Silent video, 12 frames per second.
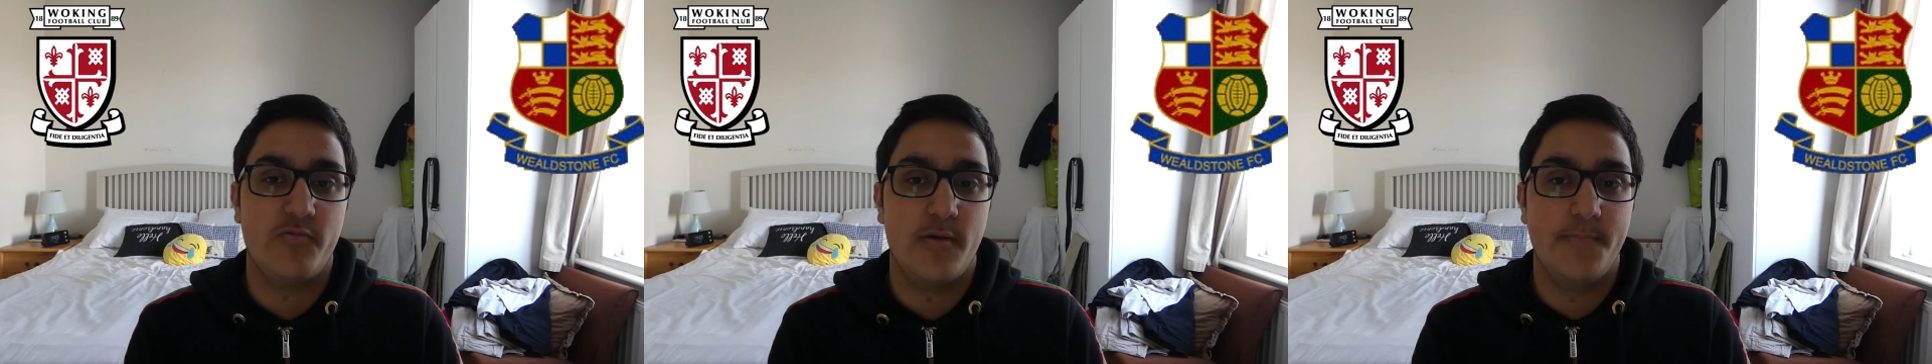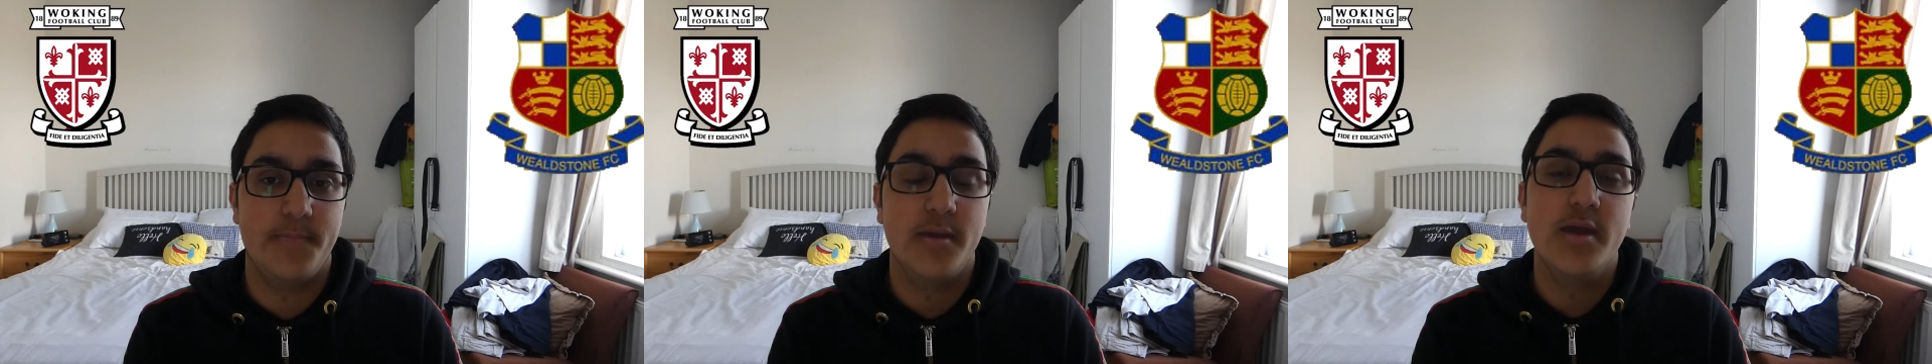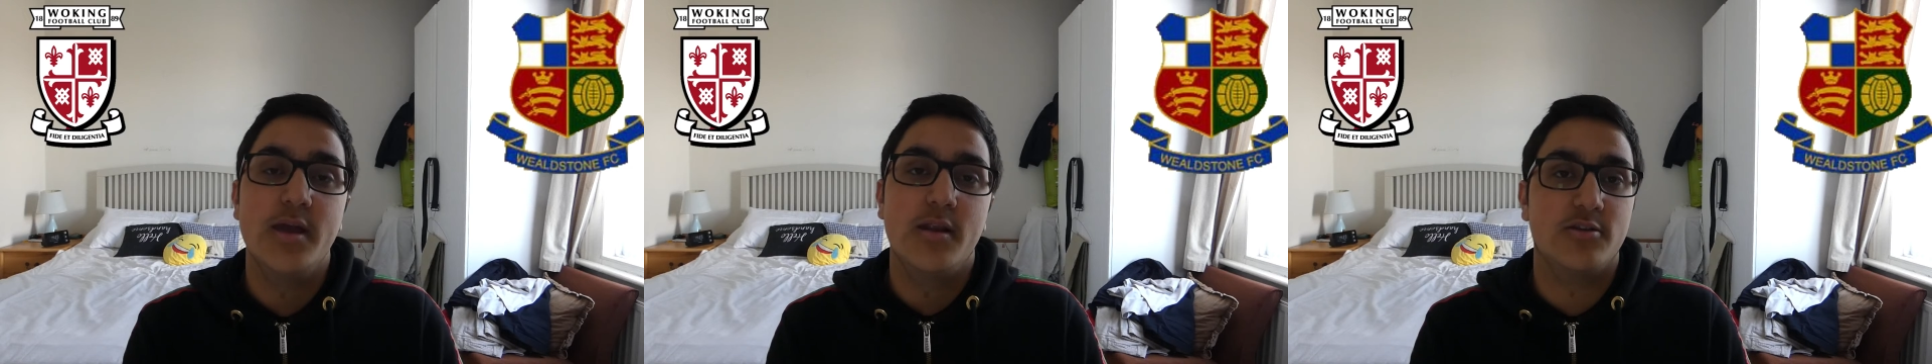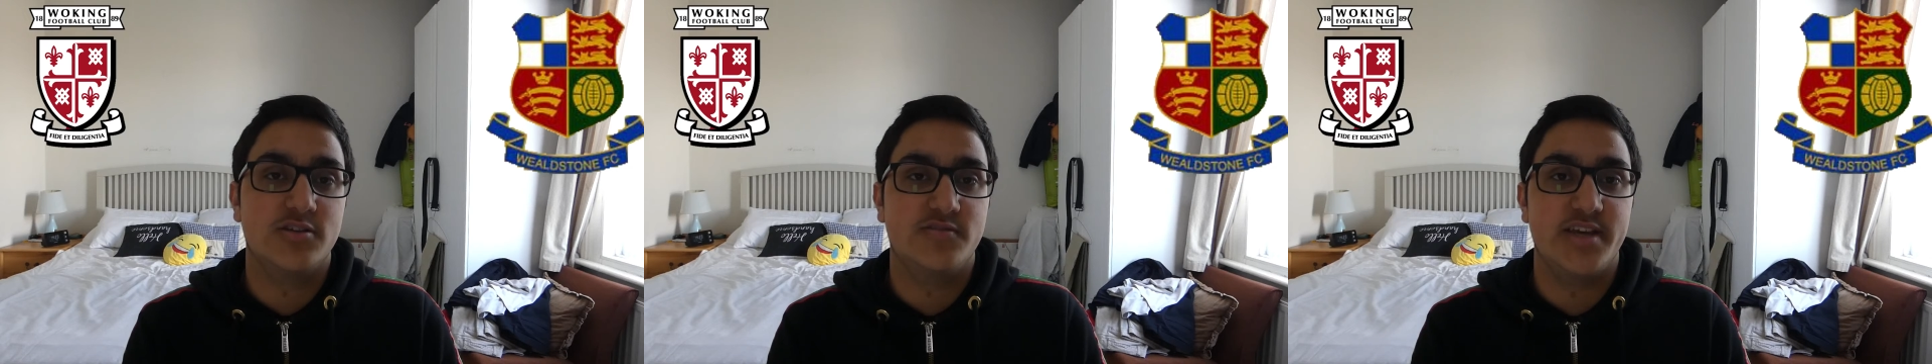up front,
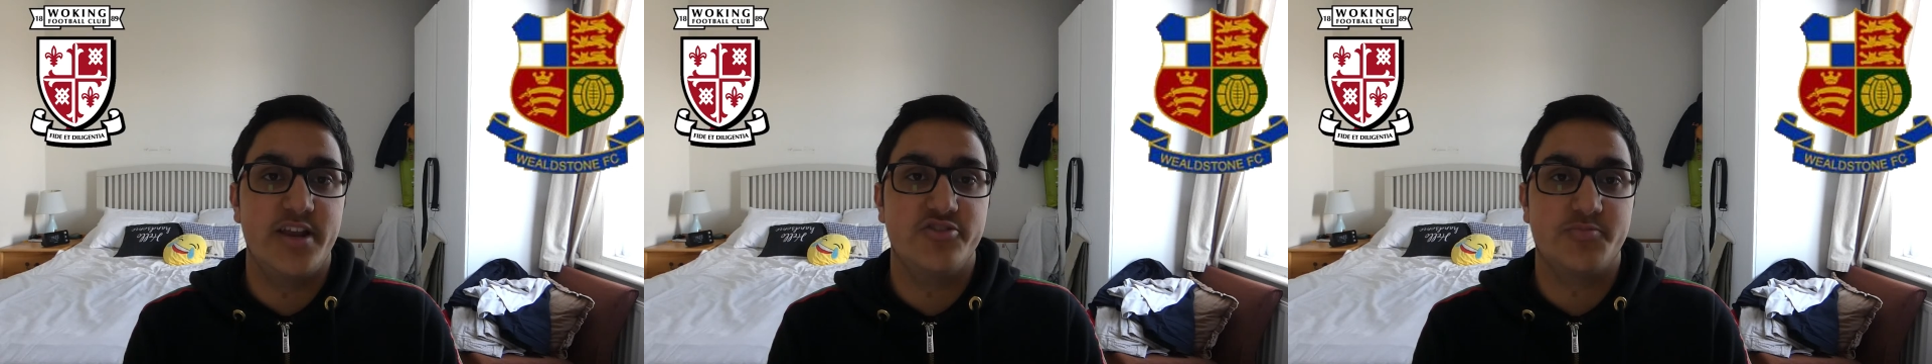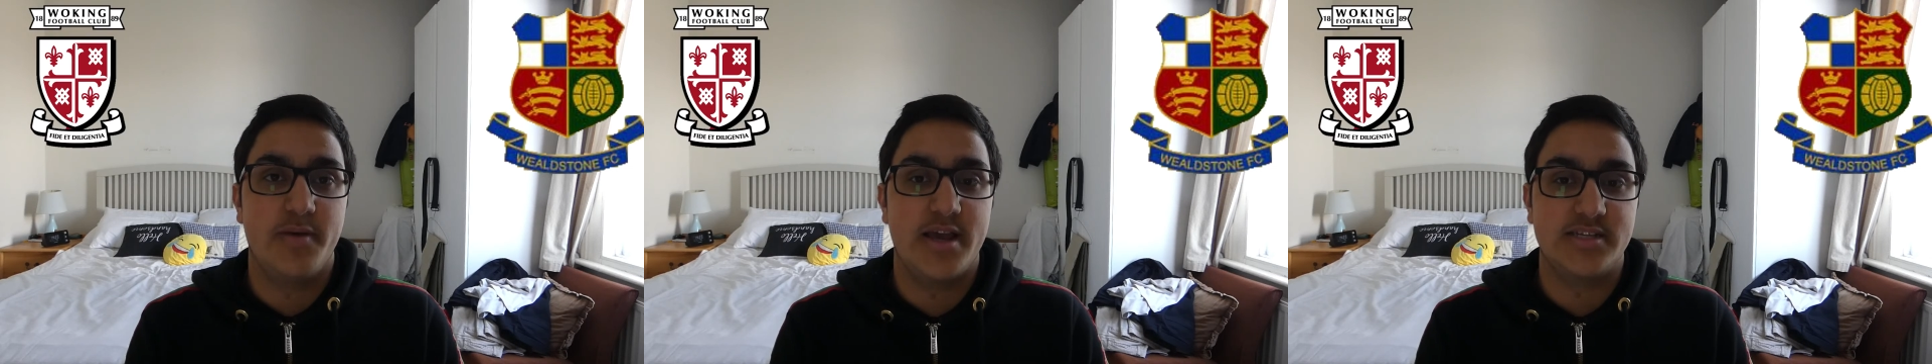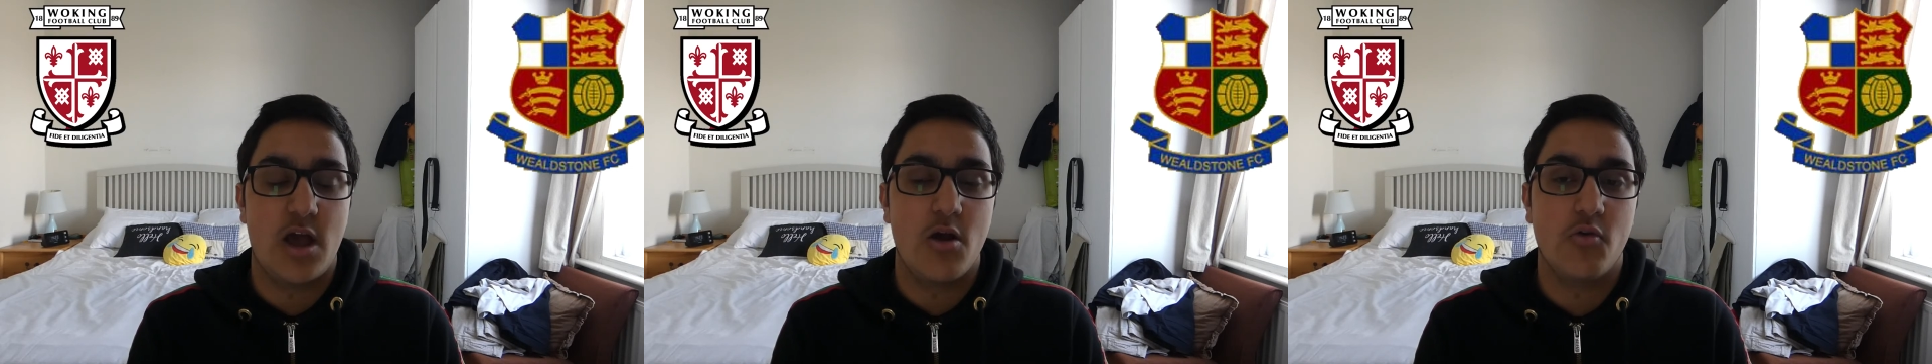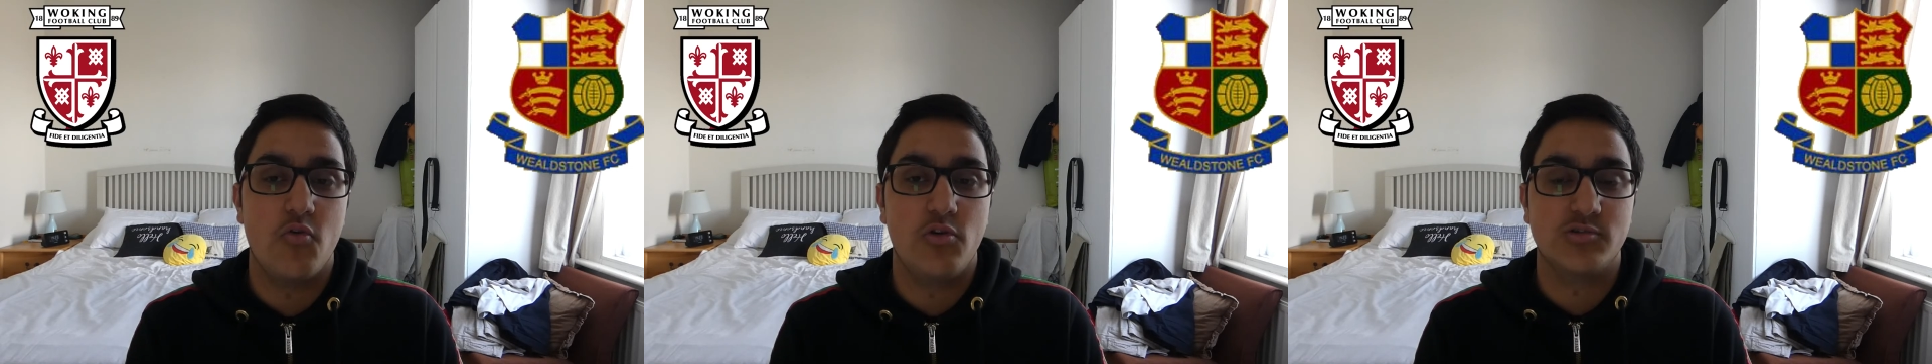lots of dangerous players that
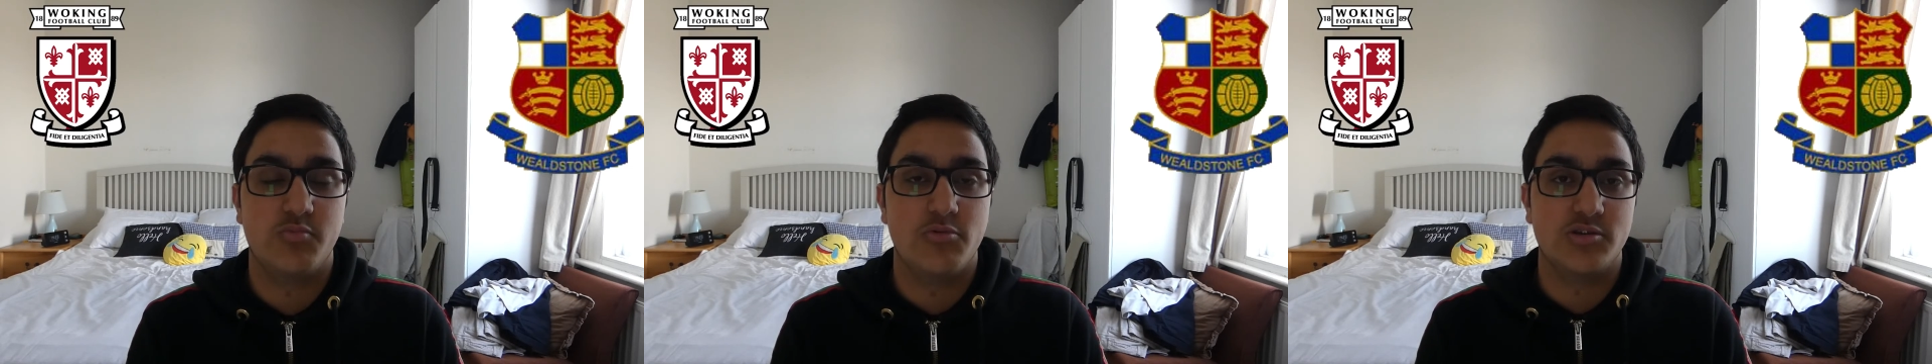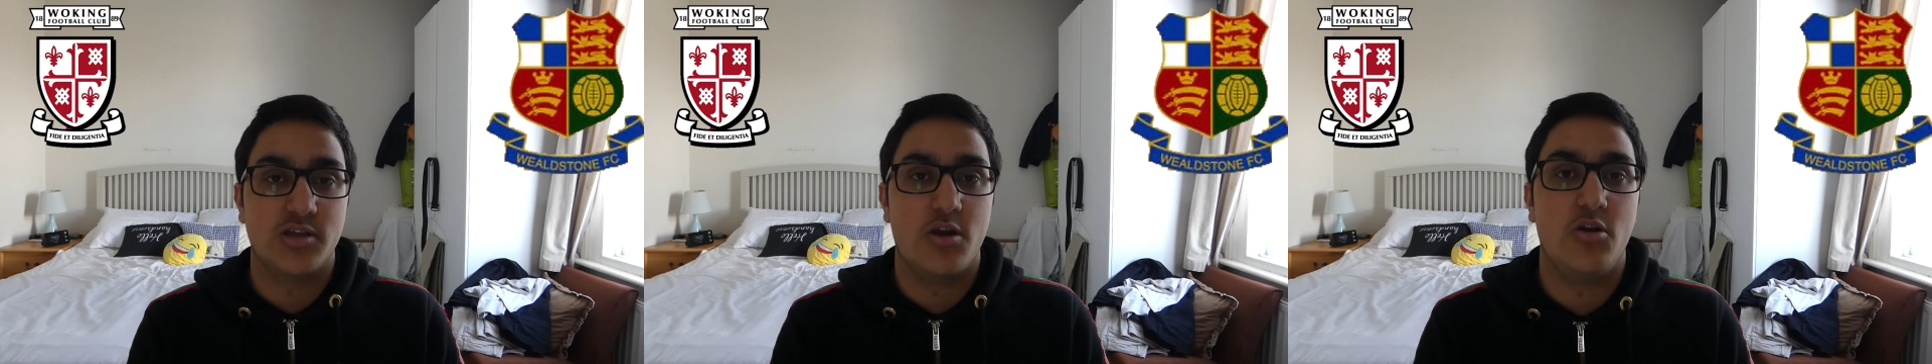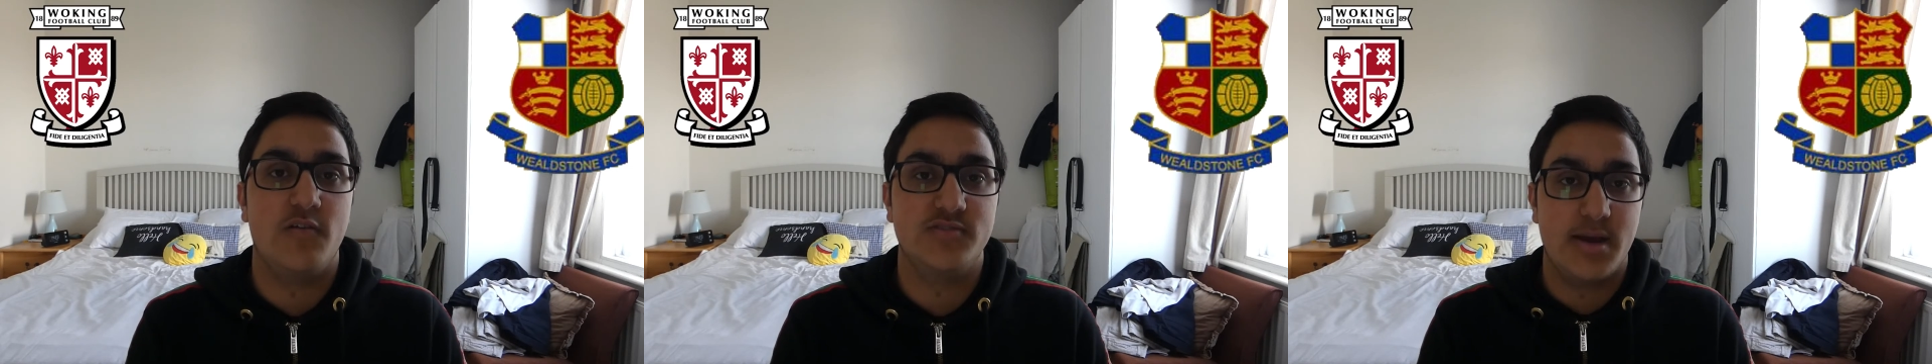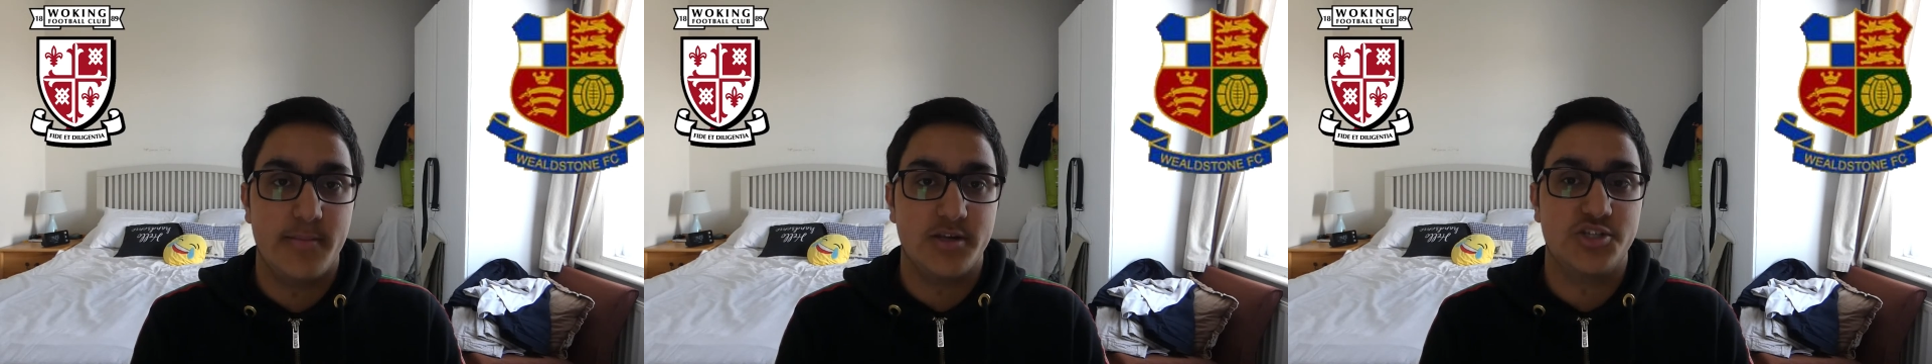will cause Wealdstone a lot of
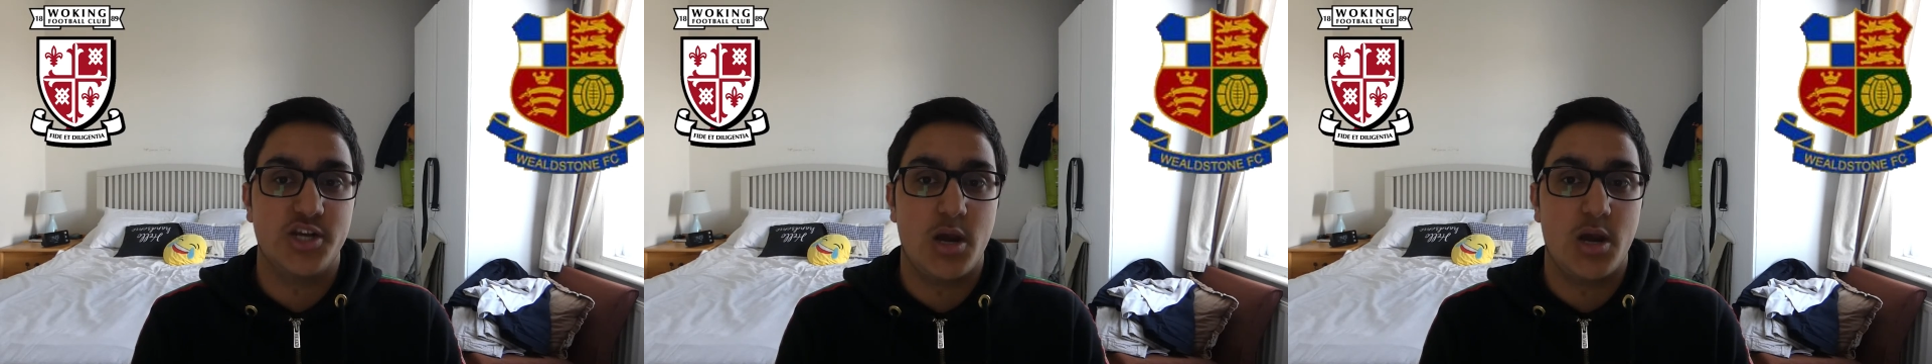damage.